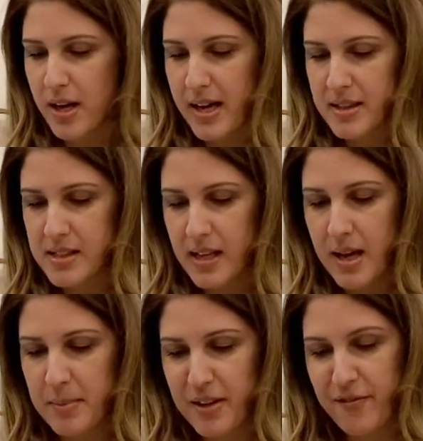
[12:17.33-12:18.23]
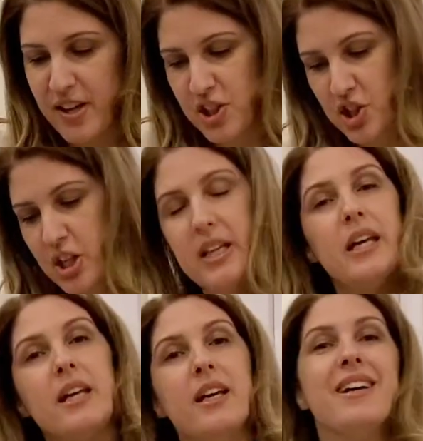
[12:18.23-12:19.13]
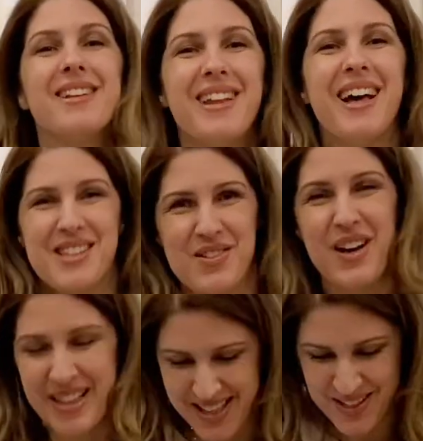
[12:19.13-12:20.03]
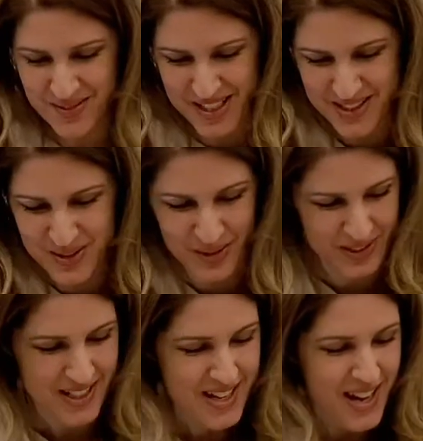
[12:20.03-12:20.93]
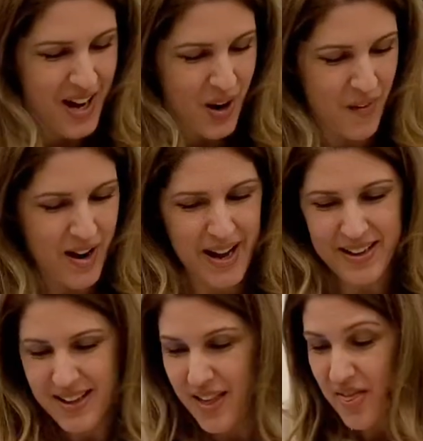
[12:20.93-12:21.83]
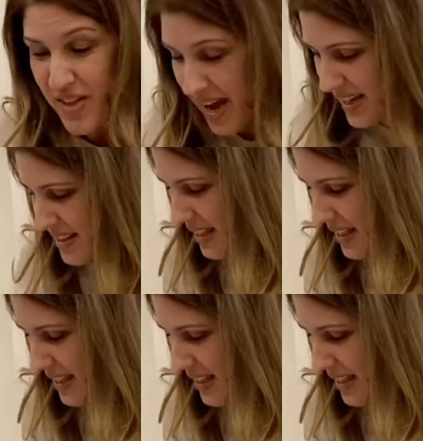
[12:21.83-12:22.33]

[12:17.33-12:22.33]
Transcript: and salami fettuccine? That's right, that's what it's called. All right, that is